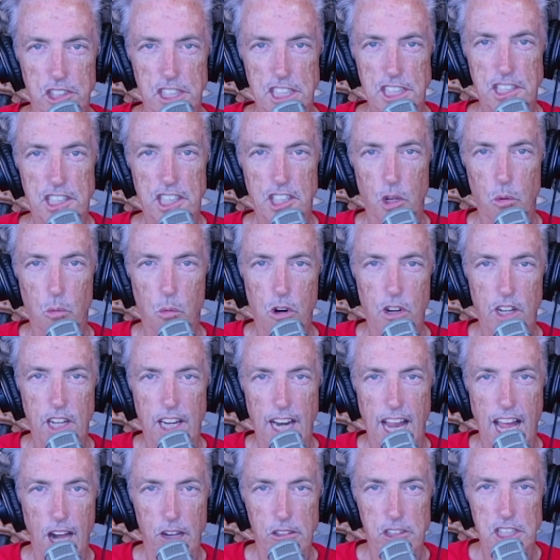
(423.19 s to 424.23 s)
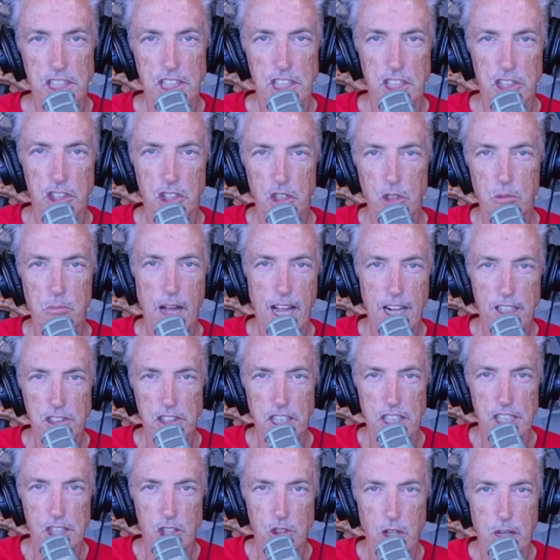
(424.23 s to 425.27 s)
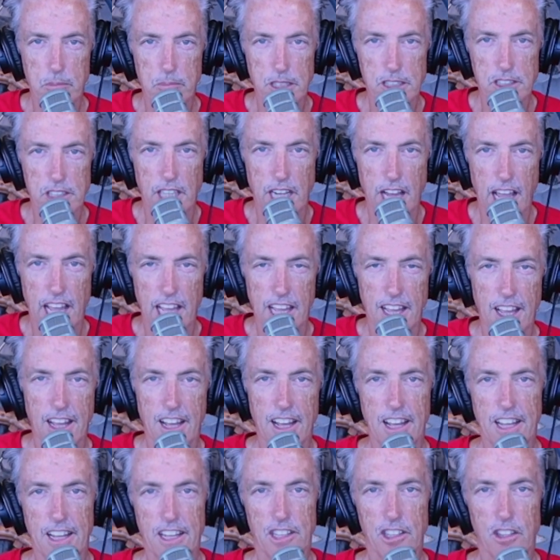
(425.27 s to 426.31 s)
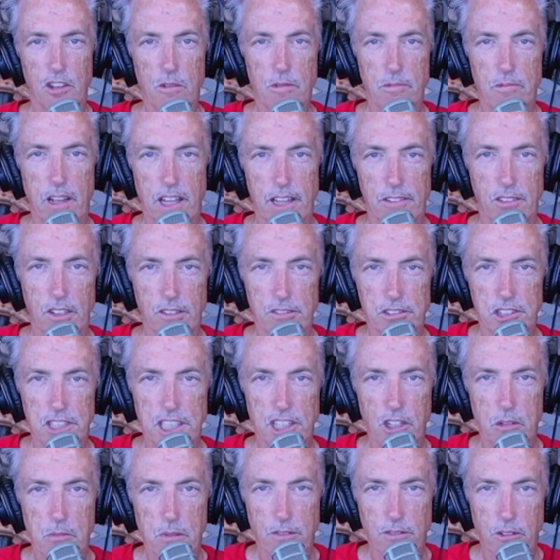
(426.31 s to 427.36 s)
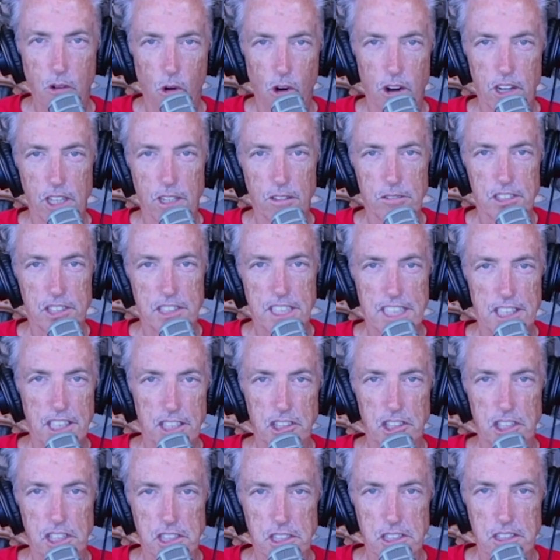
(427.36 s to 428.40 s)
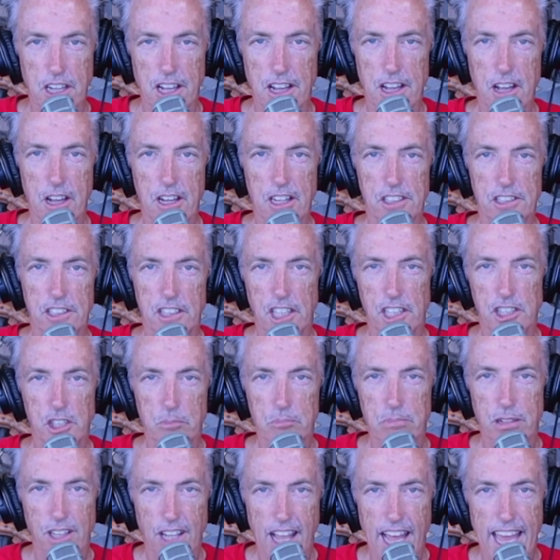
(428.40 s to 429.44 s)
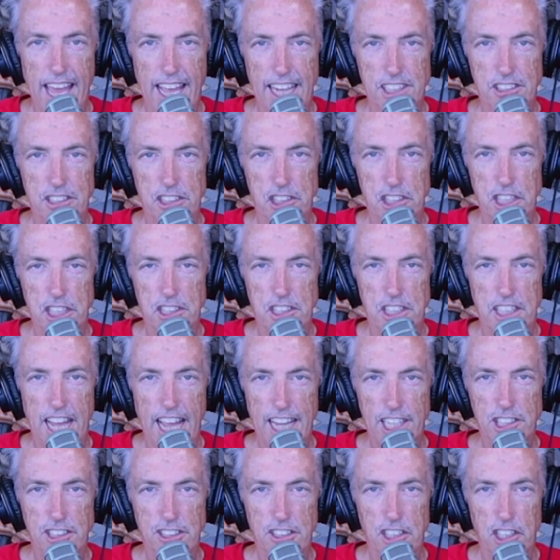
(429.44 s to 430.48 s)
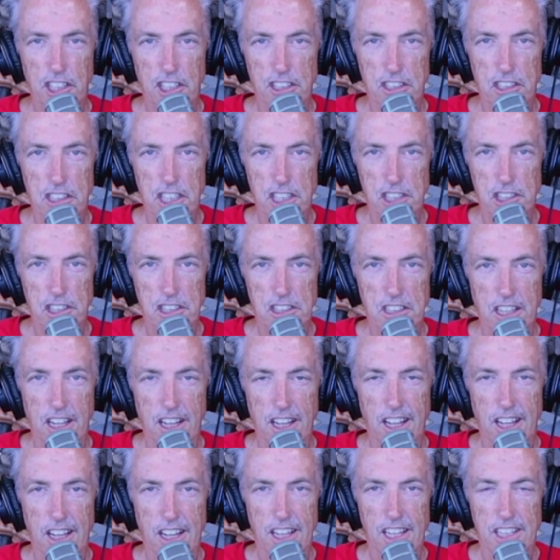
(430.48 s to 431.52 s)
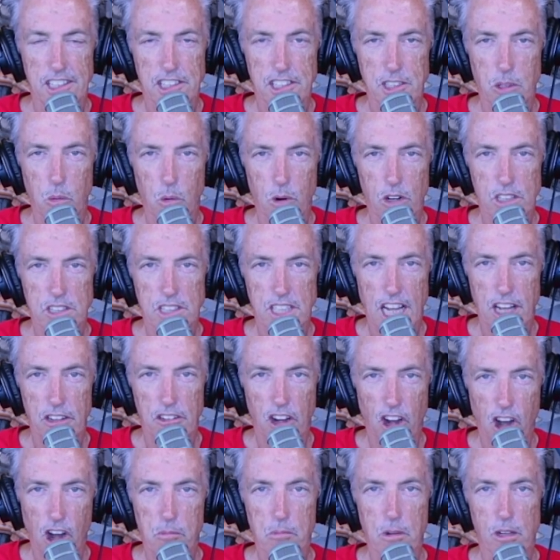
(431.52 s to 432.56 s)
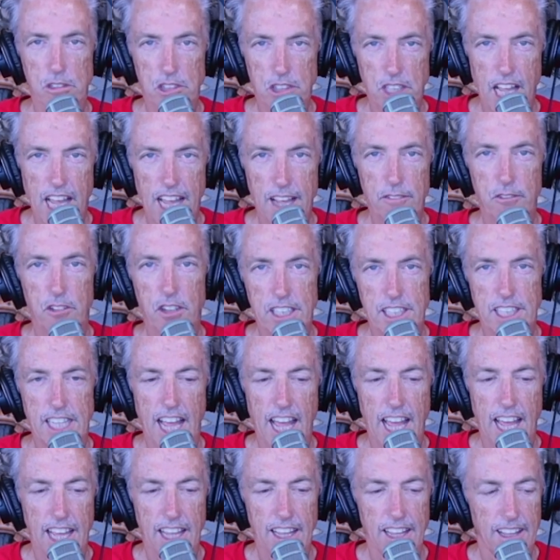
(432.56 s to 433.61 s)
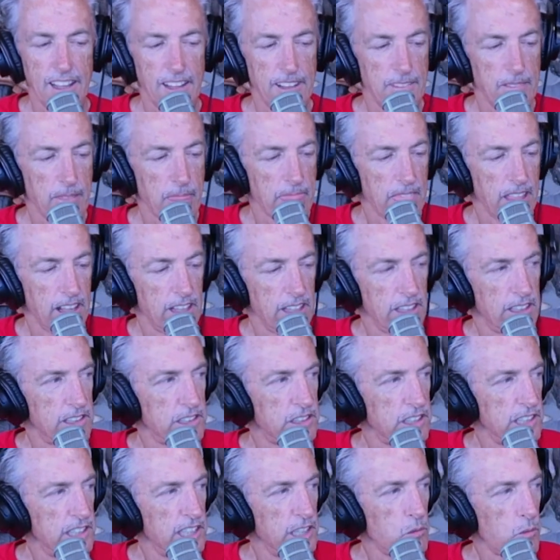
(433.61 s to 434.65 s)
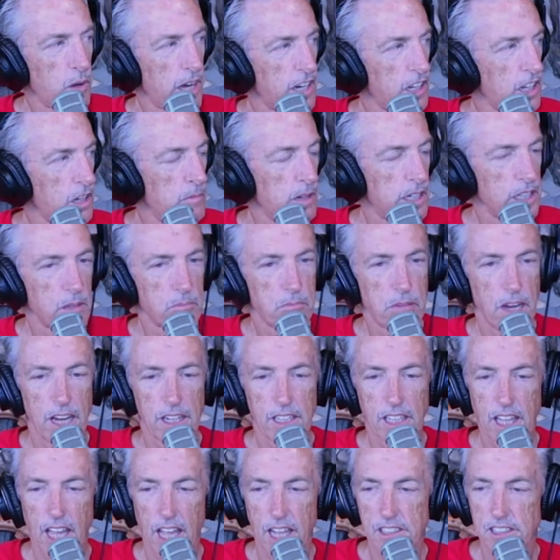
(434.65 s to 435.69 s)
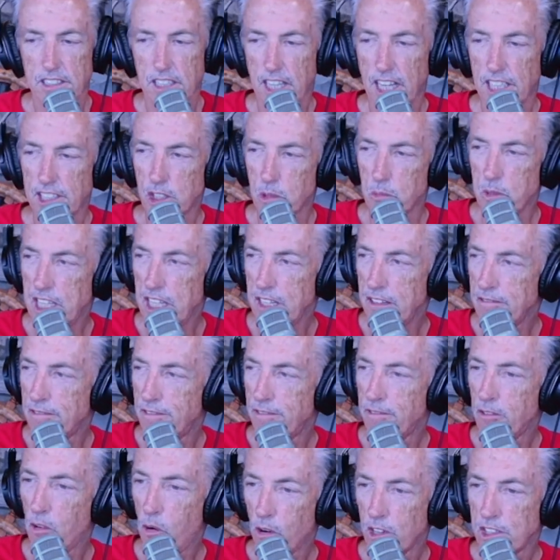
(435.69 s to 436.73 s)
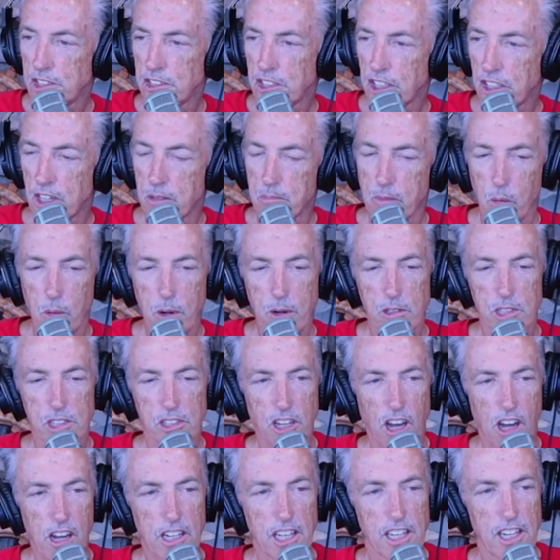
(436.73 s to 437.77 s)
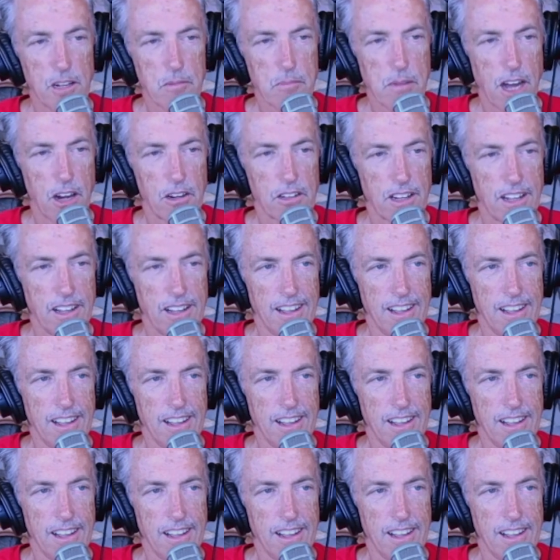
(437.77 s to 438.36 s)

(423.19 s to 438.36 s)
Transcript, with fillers: She's here working out. She did two miles on the treadmill today. You've, if you've seen her before, you've seen that she's does planks and she's in excellent condition. She works out almost every day. She didn't want to come on the podcast today, so we didn't force her, but we were talking about